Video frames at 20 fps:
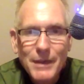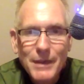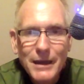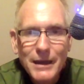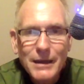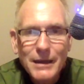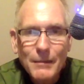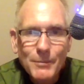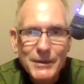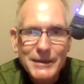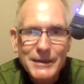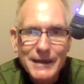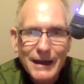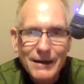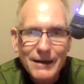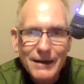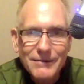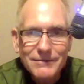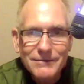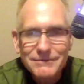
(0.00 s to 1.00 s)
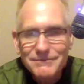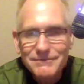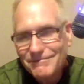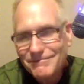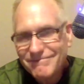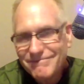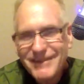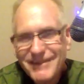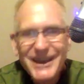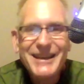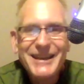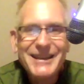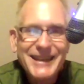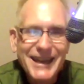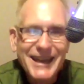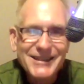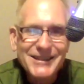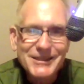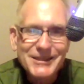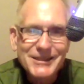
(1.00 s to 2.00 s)
meg up and down. It
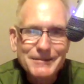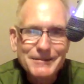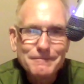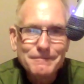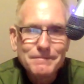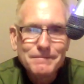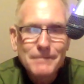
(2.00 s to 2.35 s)
doesn't.